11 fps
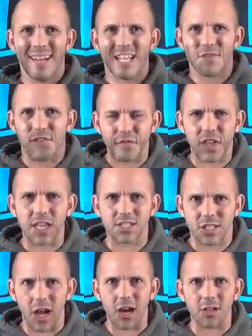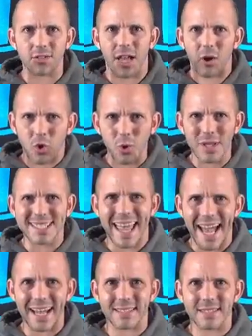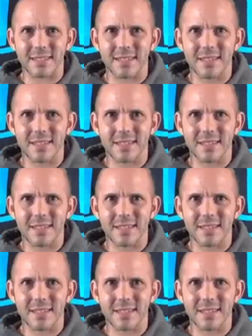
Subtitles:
It's 15 stars. How cool is that?